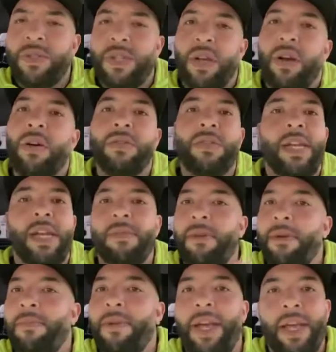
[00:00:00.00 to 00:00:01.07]
oh, damn, my
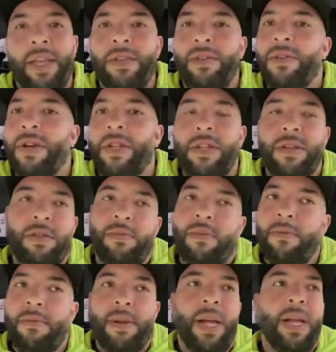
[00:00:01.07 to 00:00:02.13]
bad. Yo, I didn't know, blah,
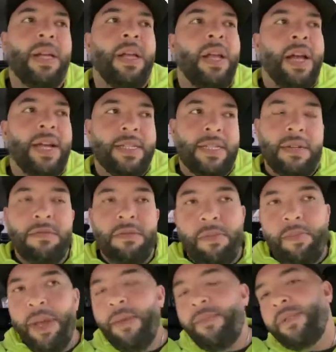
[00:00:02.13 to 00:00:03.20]
blah, blah. I sent him the
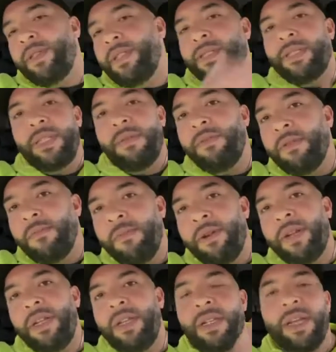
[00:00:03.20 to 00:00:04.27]
paper. He sent me the
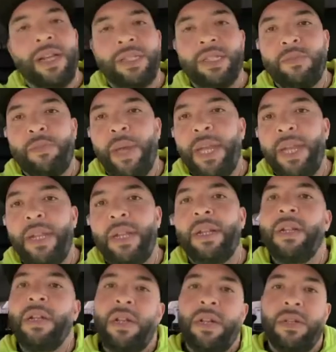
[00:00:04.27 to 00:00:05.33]
money, and then I just paid it.
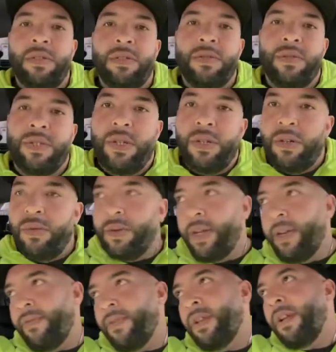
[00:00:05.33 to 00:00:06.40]
So it was good,
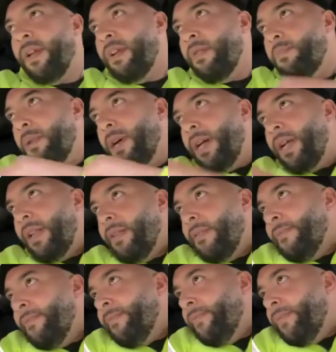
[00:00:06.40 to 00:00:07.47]
whatever. But
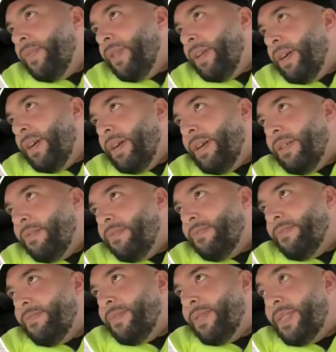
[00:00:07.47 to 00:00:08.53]

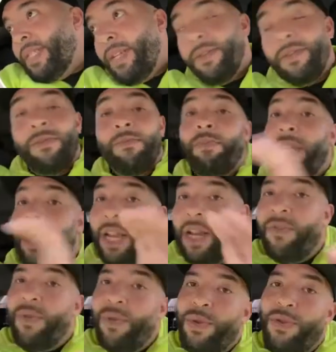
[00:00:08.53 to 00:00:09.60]
still, be
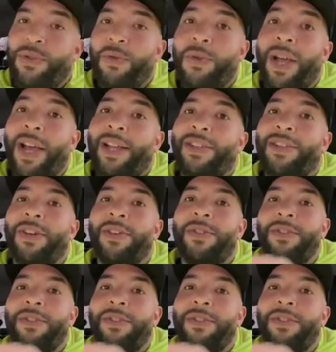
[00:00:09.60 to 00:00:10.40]
careful when you do that. Don't